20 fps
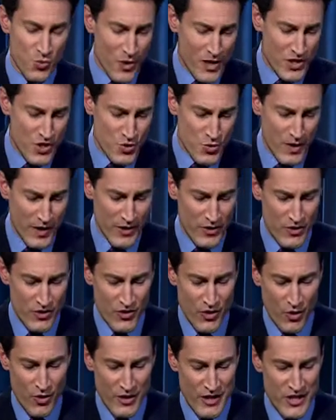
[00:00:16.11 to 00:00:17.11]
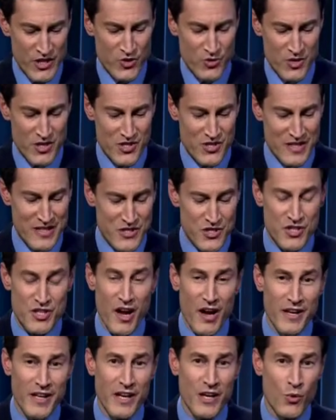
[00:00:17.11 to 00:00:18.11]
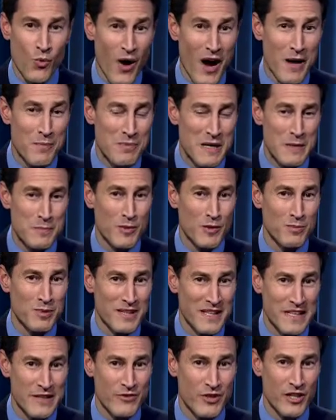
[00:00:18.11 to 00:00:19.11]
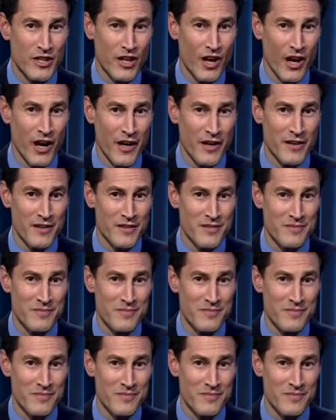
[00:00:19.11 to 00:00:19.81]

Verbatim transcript: What triggered your interest in studying why people believe in God?